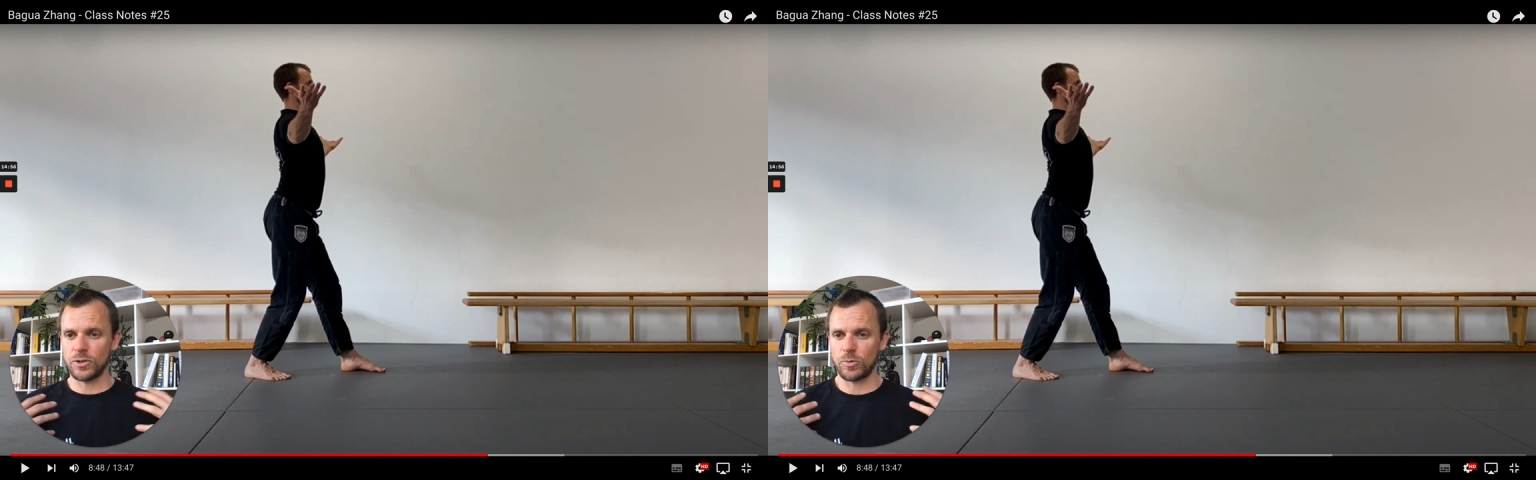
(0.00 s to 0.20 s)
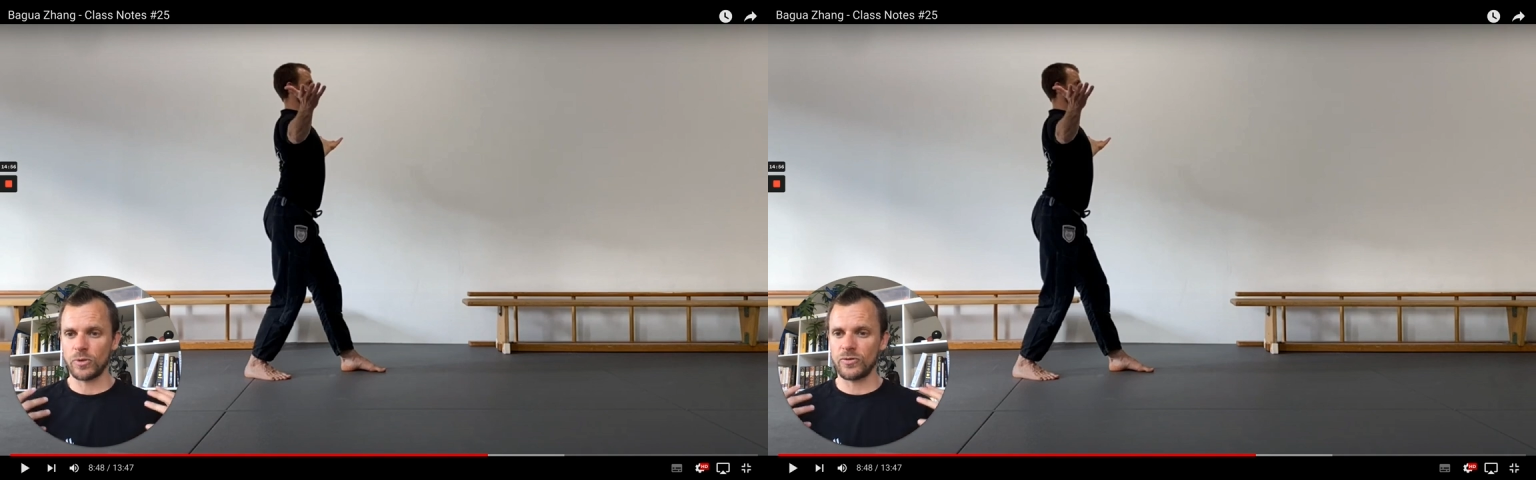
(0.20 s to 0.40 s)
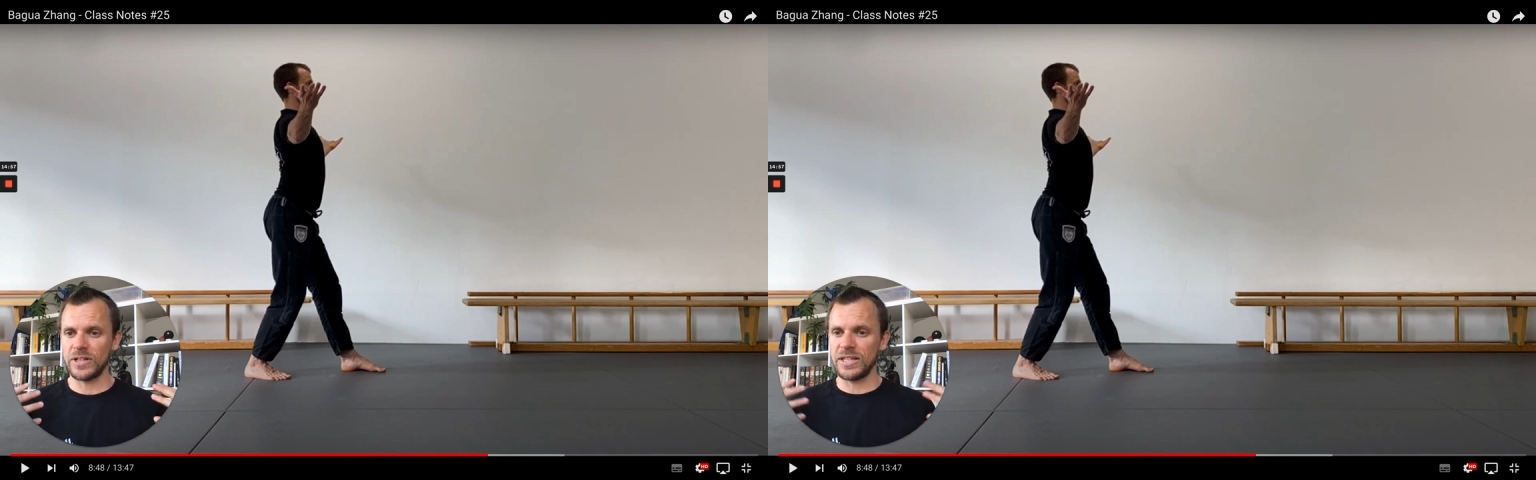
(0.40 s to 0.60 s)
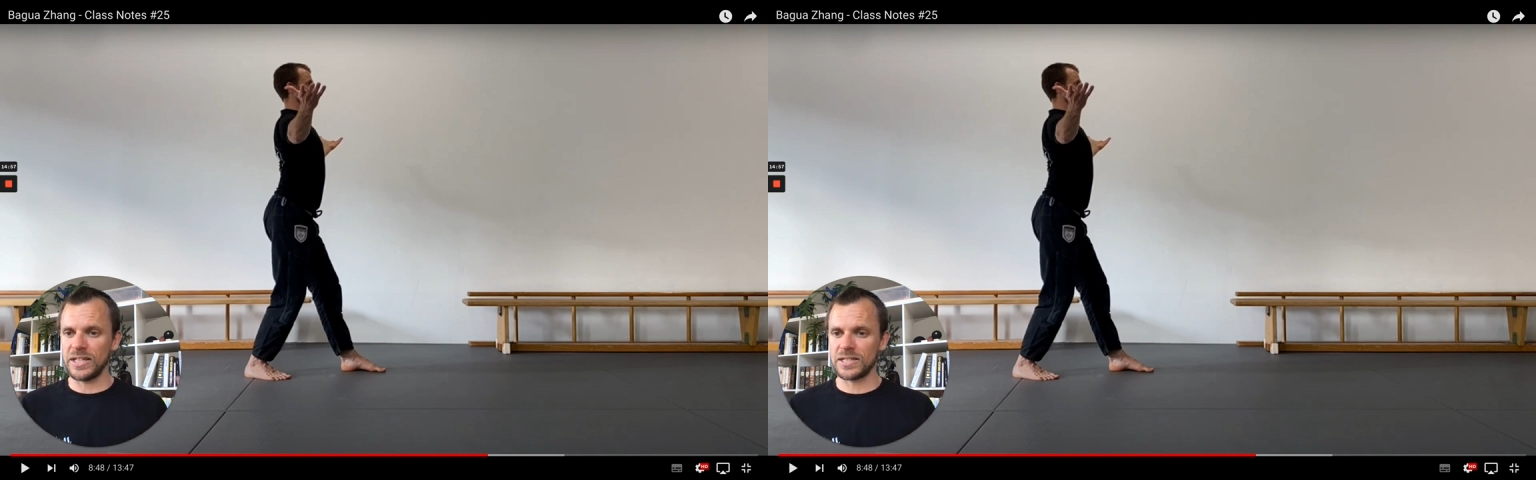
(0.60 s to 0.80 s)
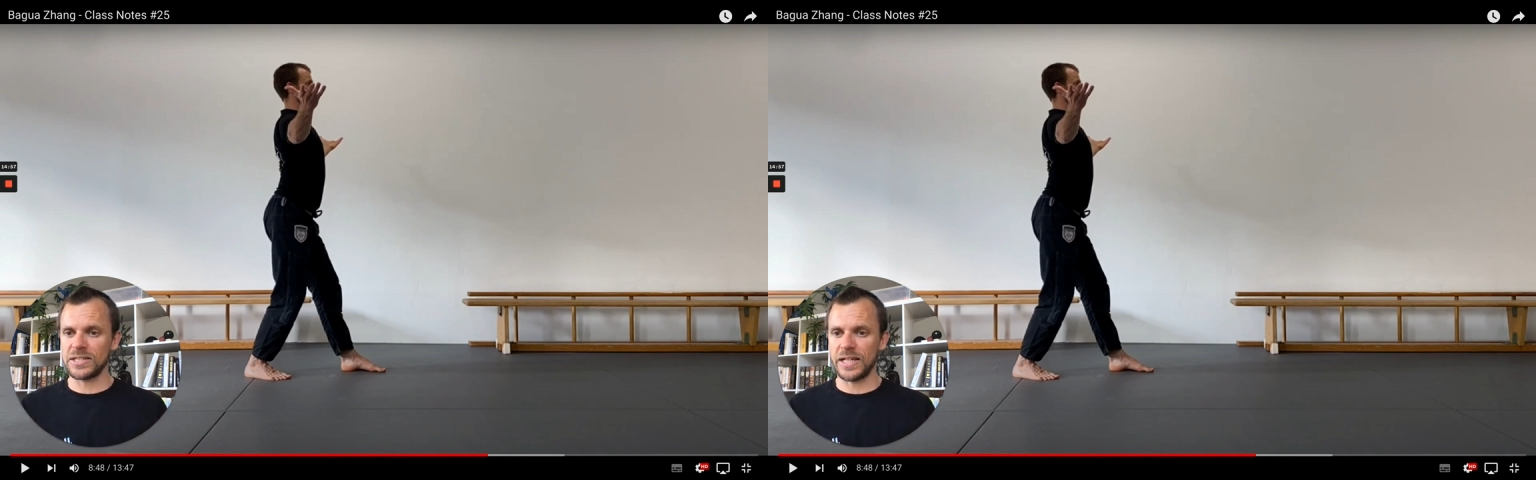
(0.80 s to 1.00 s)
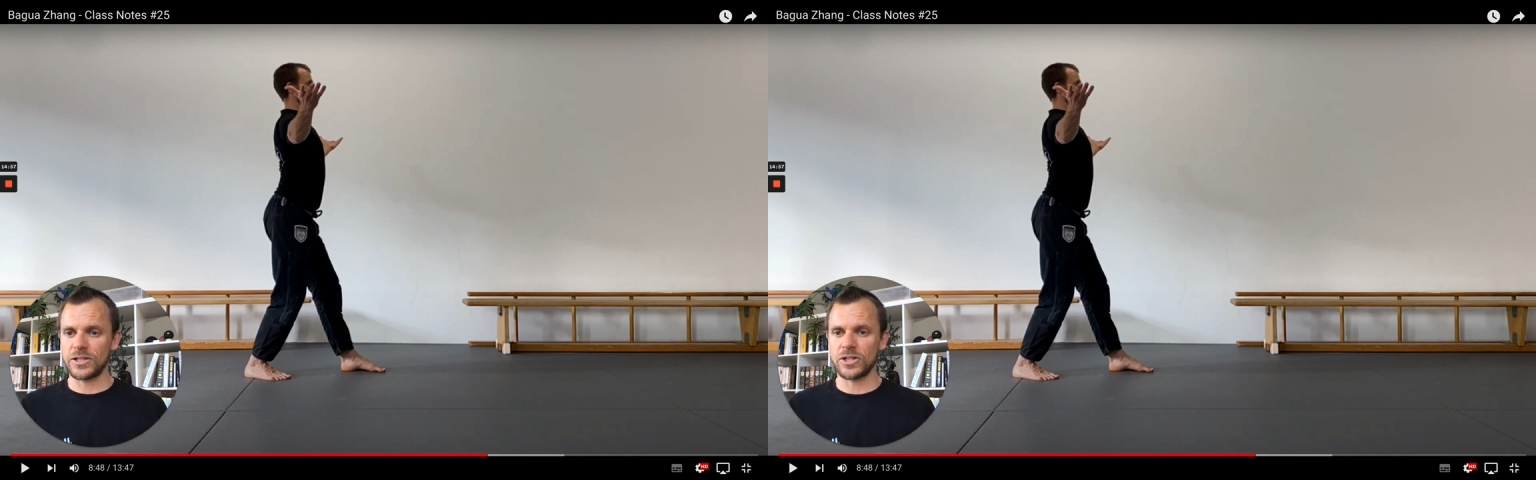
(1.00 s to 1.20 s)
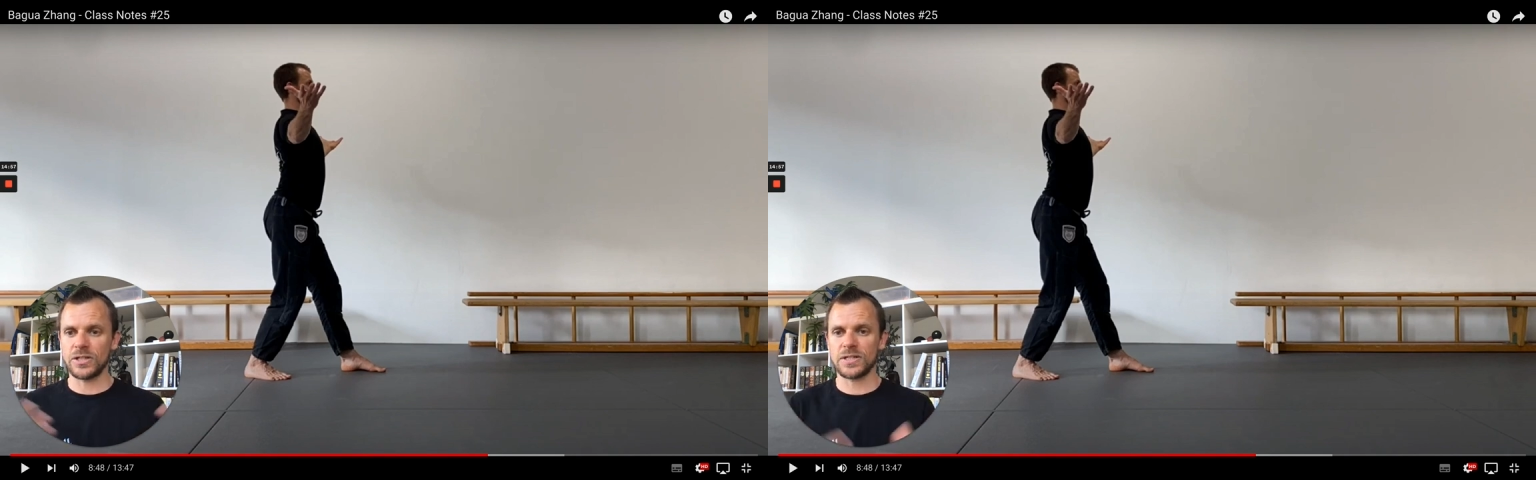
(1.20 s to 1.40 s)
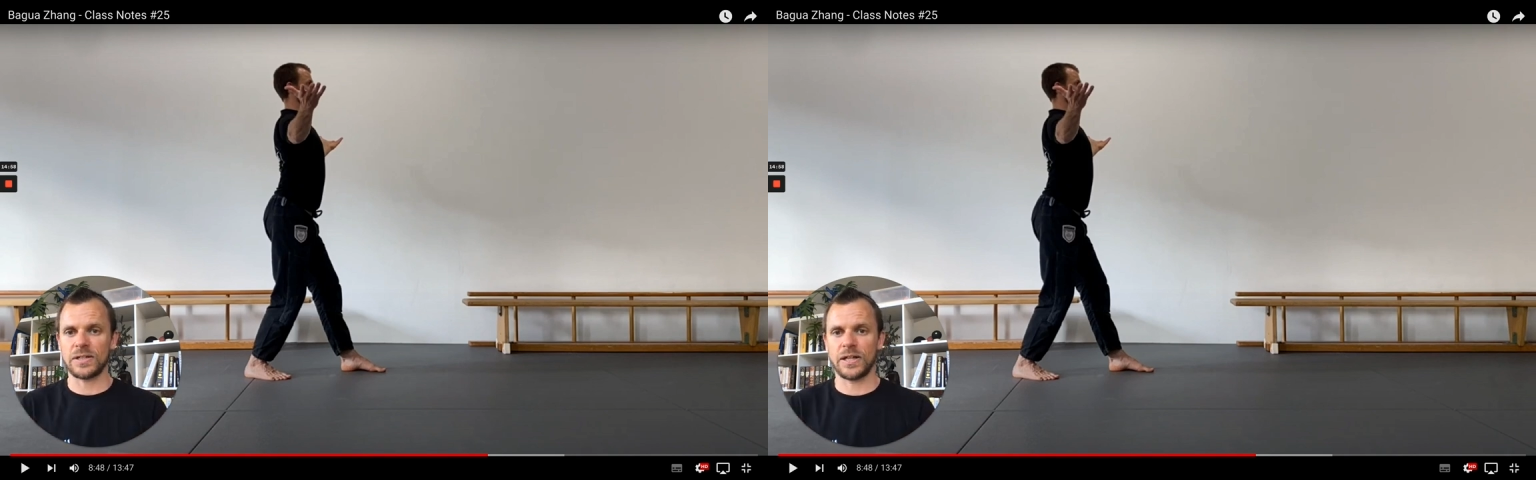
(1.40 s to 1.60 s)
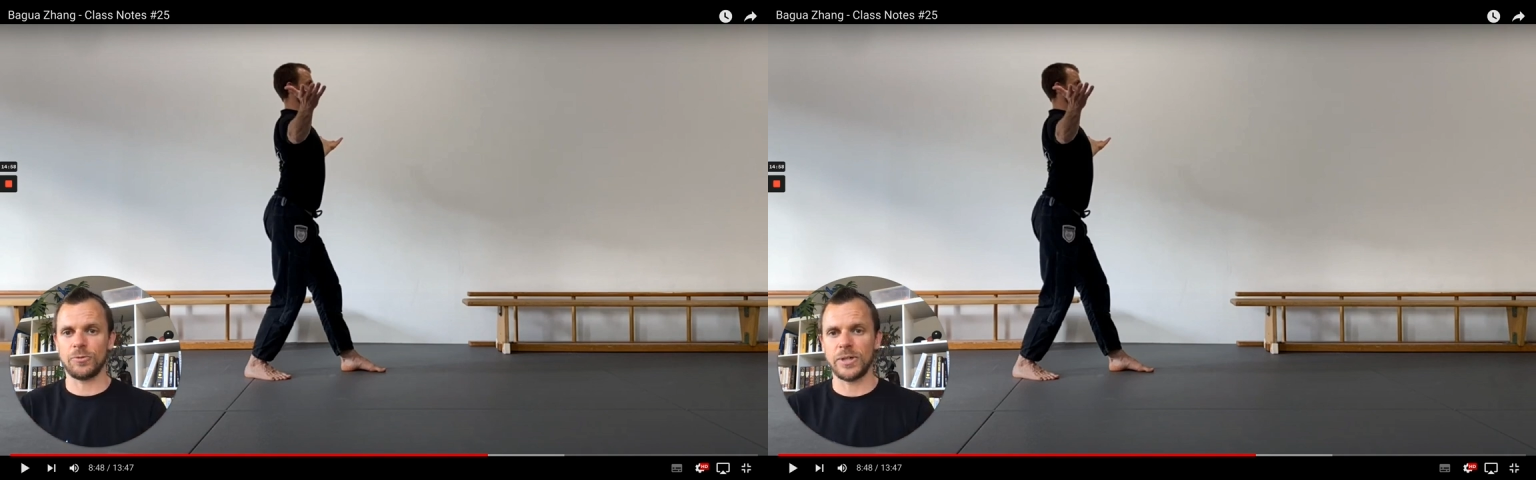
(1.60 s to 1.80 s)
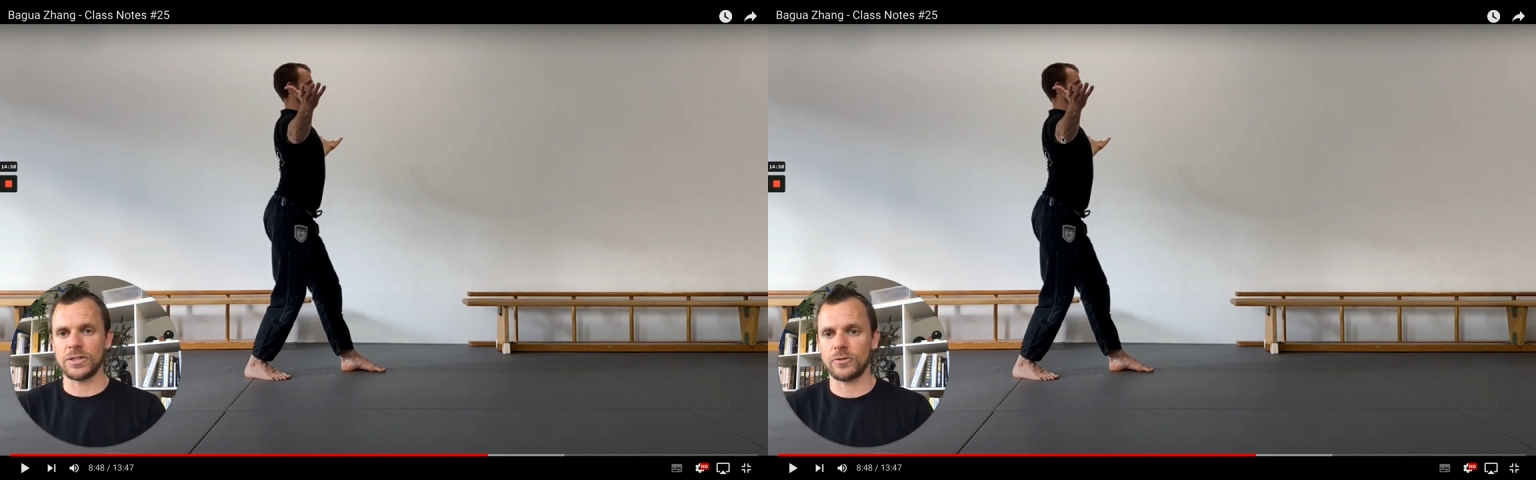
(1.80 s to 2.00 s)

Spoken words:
you won't feel the extension sideways